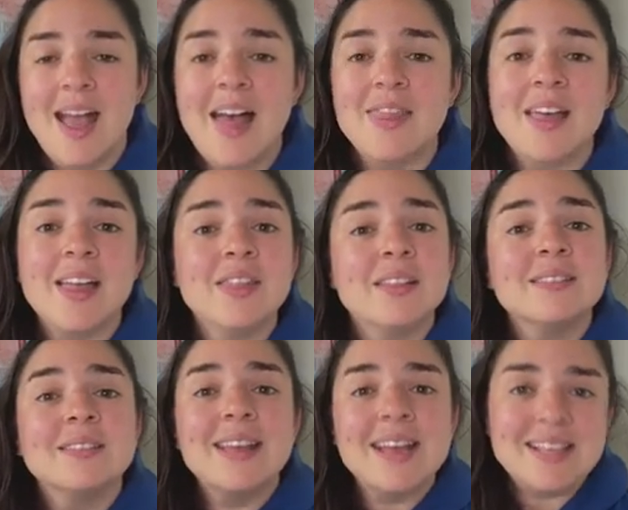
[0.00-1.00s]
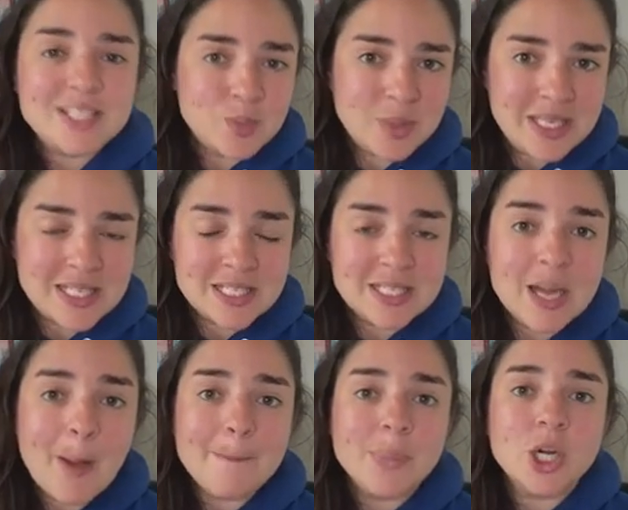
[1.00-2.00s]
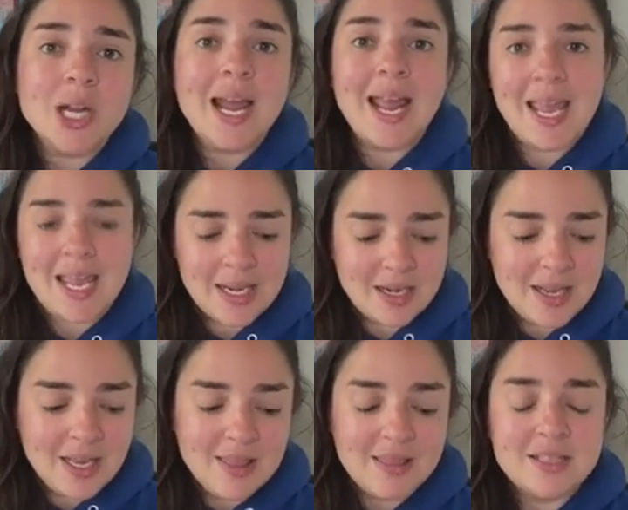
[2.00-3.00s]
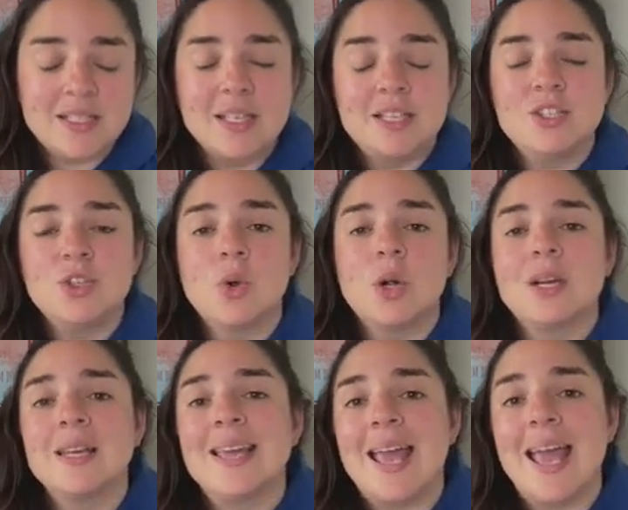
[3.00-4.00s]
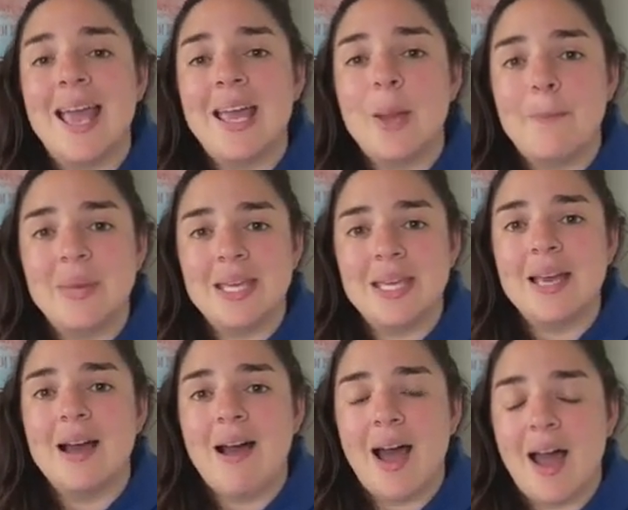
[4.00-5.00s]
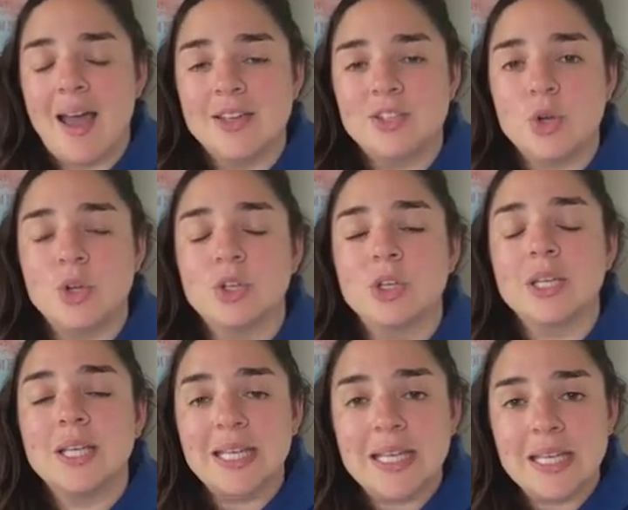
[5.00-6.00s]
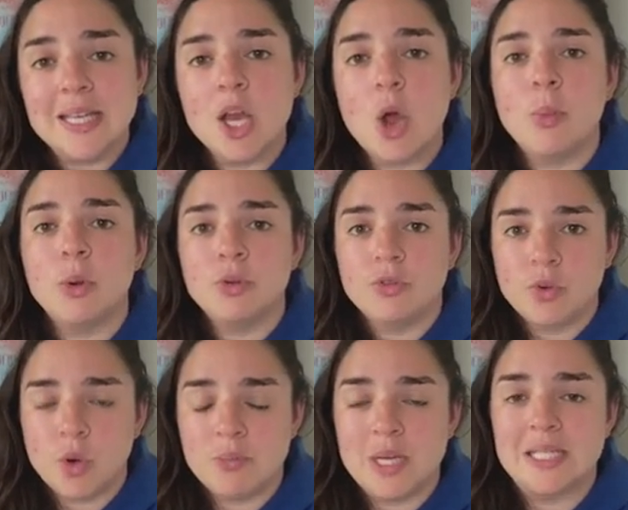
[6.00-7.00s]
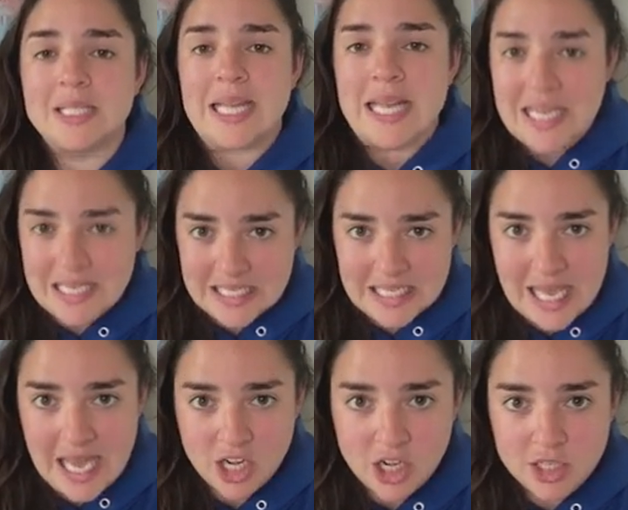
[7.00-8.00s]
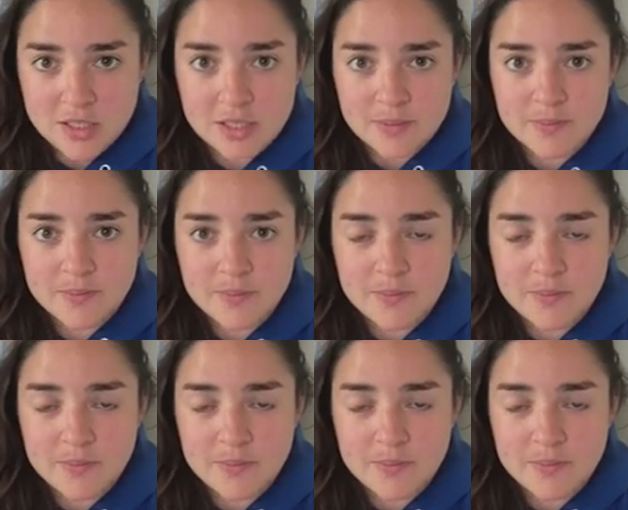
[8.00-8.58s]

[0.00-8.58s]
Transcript: And then the last piece, number 8, this is your KPIs, or your key performance indicators.